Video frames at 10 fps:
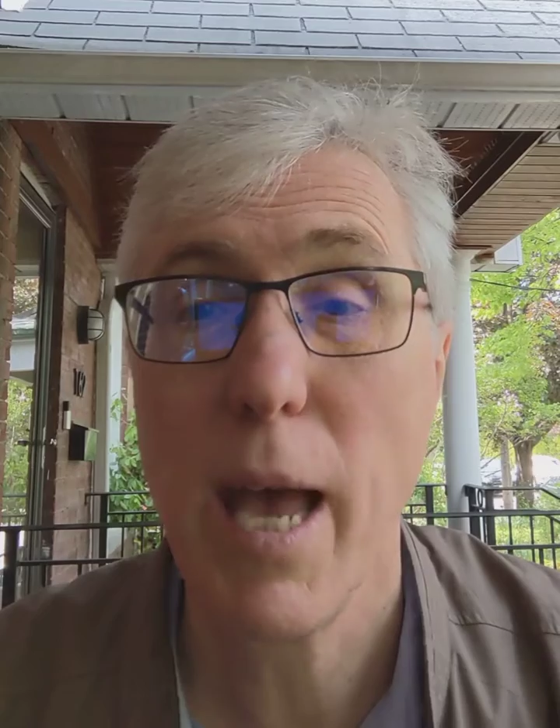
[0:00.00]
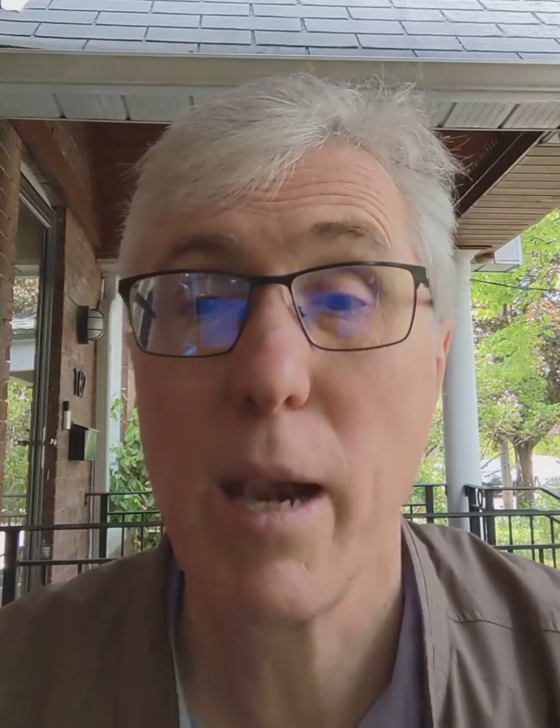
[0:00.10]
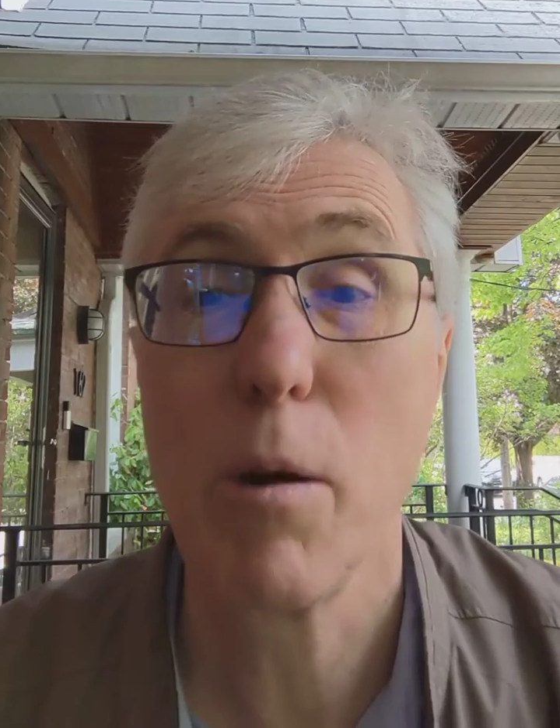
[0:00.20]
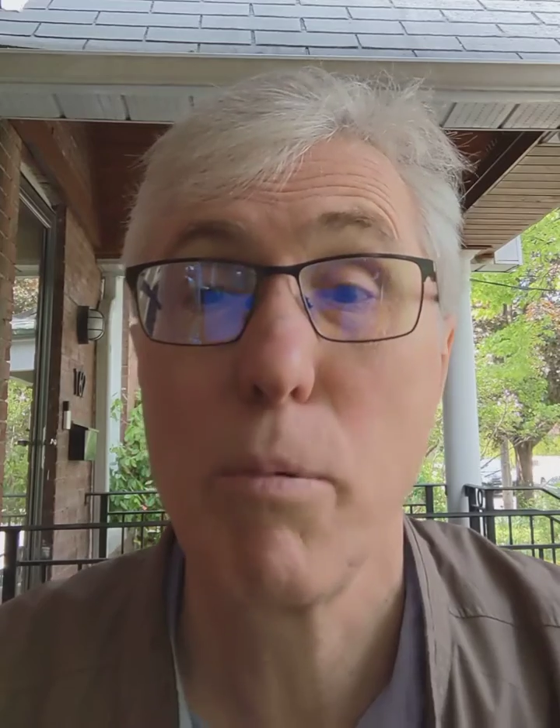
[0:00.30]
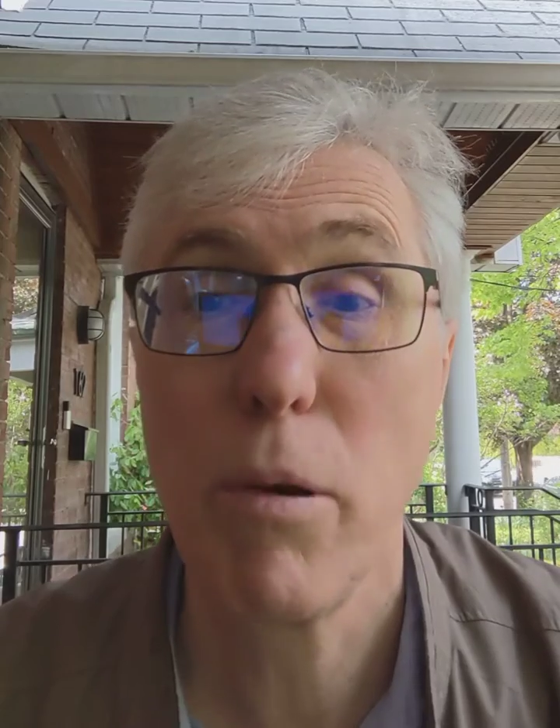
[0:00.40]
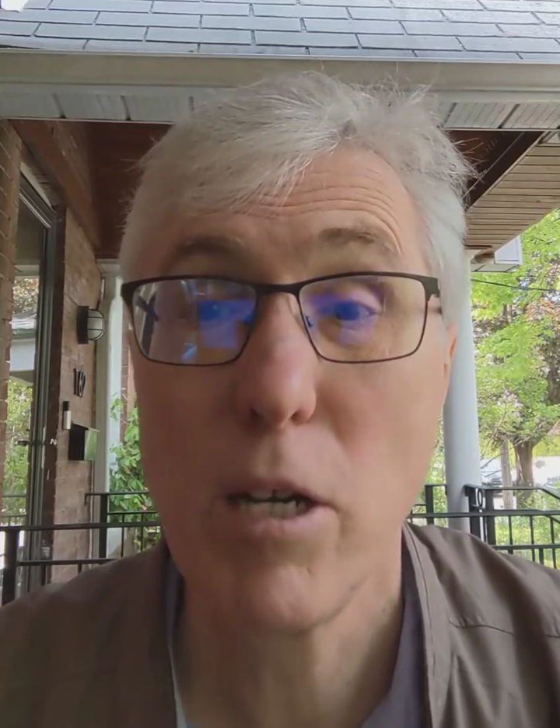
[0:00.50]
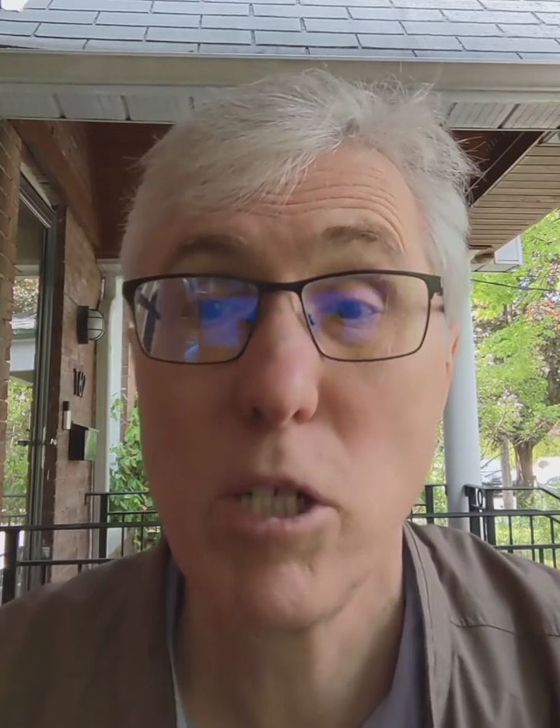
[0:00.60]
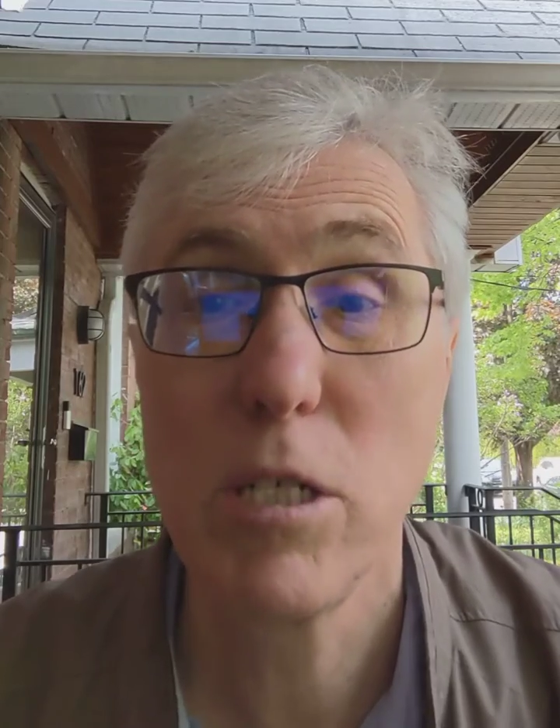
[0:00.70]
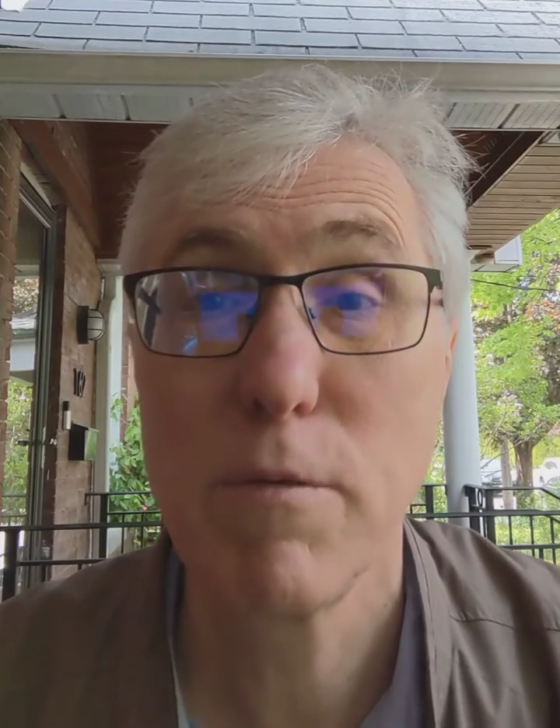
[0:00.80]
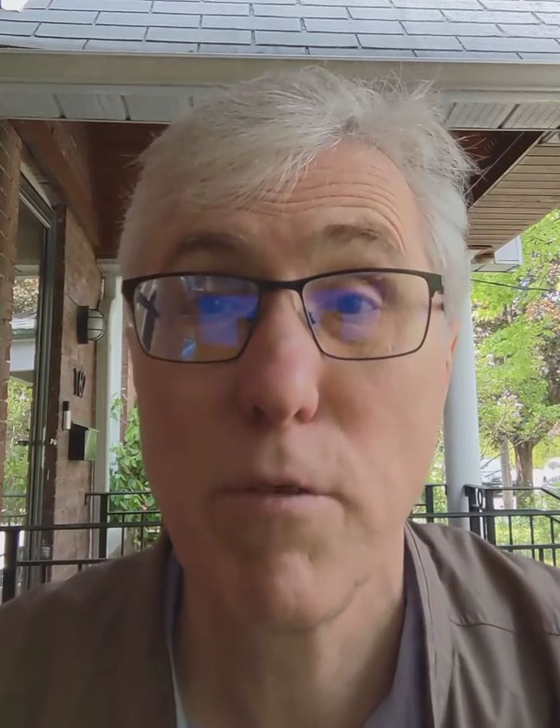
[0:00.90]
and our
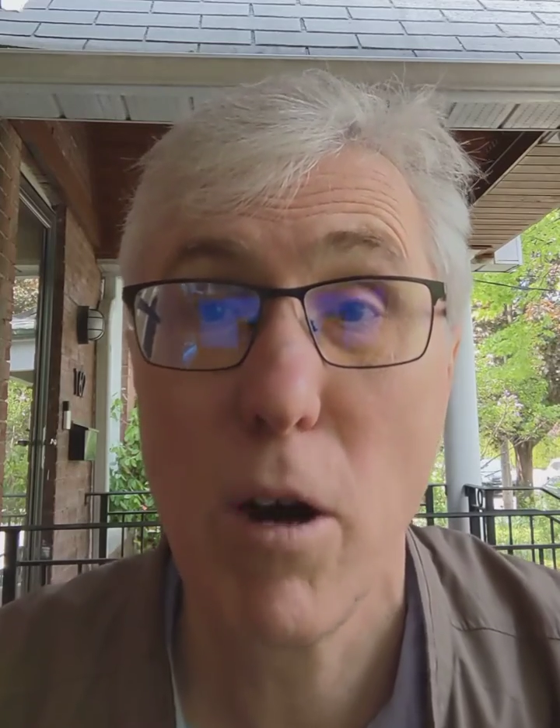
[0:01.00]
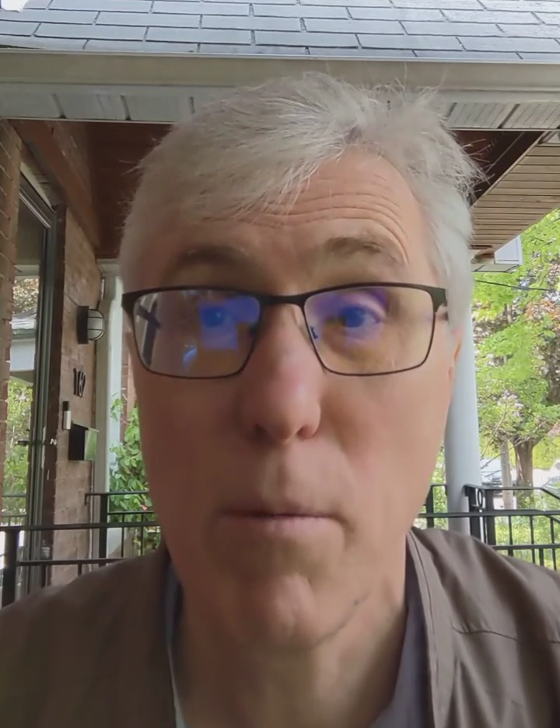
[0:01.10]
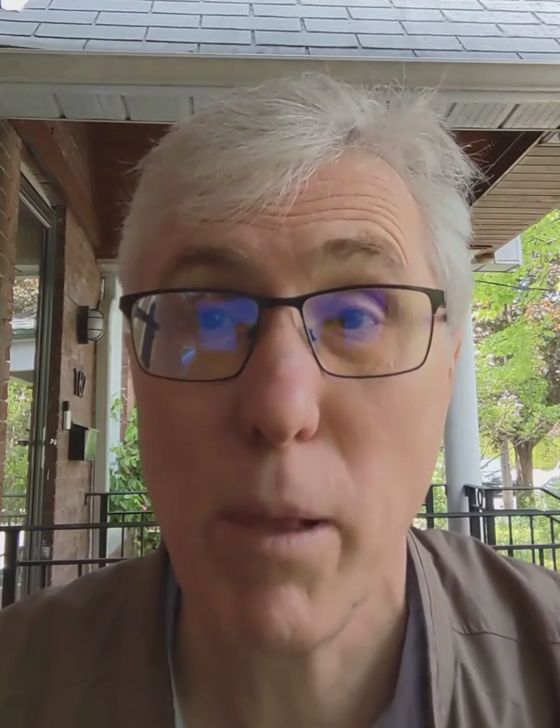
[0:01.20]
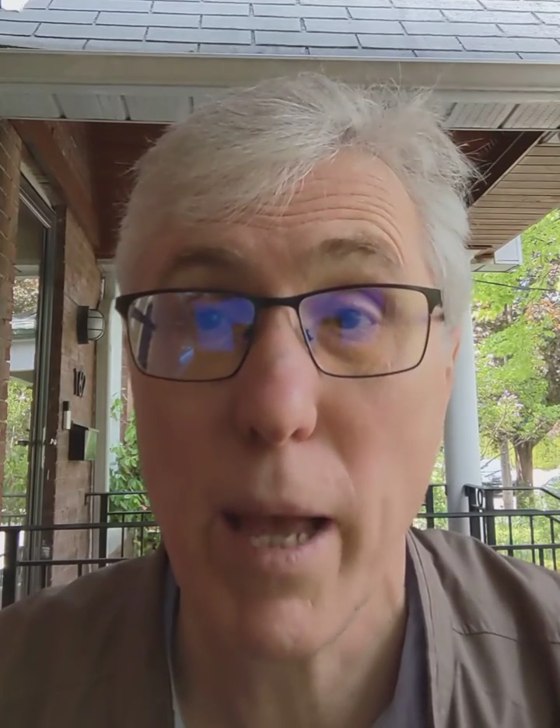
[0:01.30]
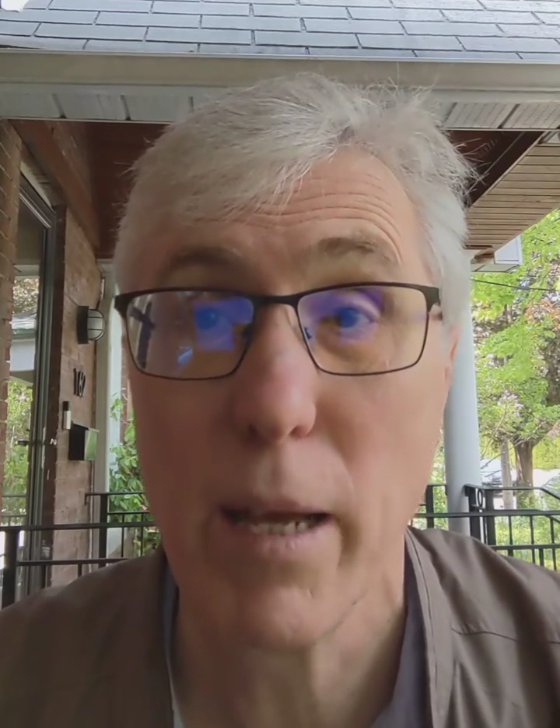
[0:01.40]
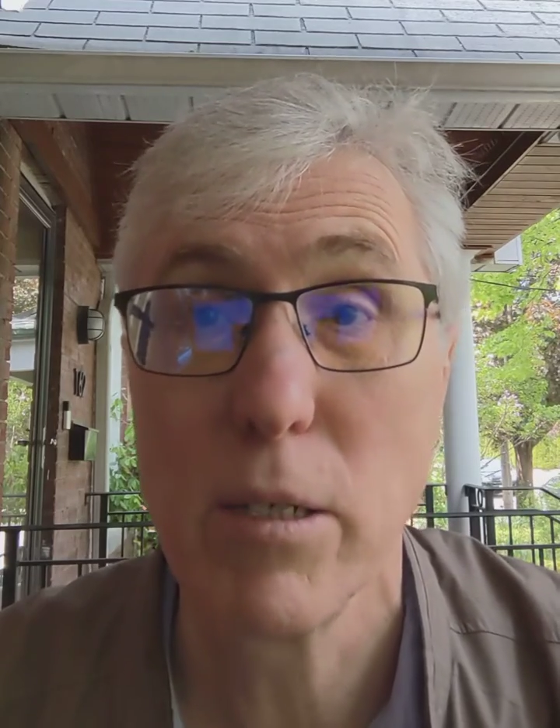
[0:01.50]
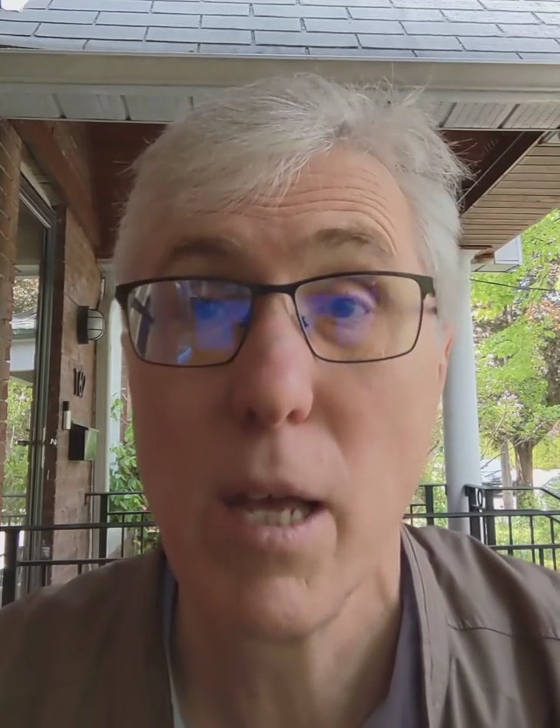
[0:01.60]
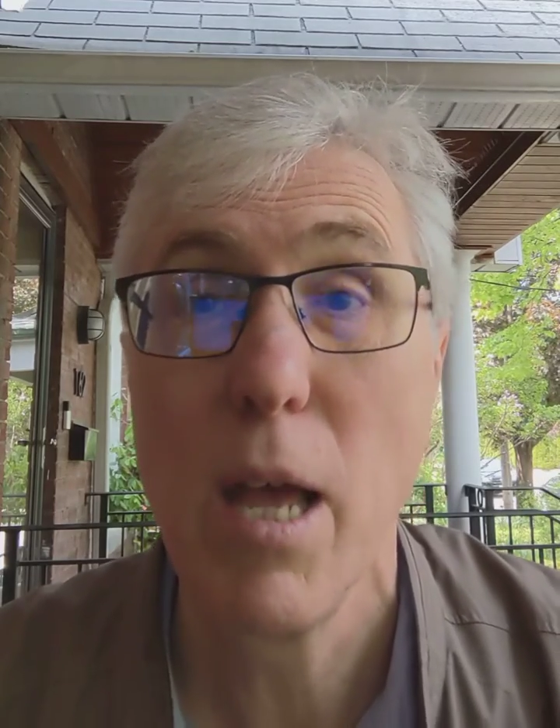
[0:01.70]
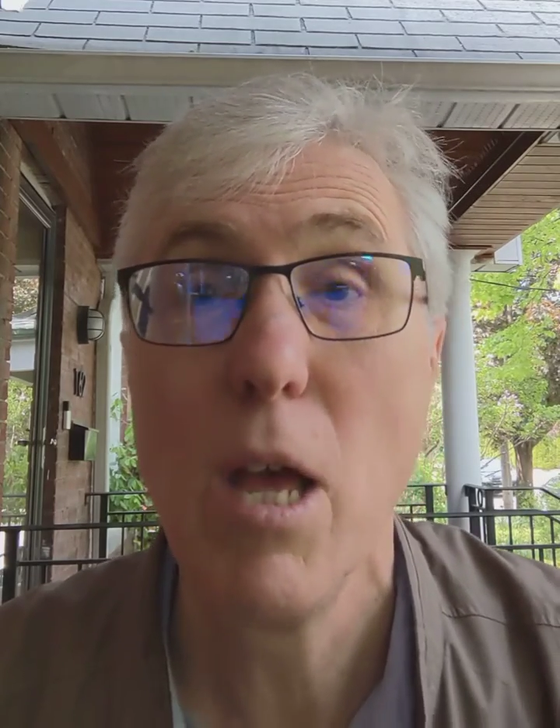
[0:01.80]
precious farmland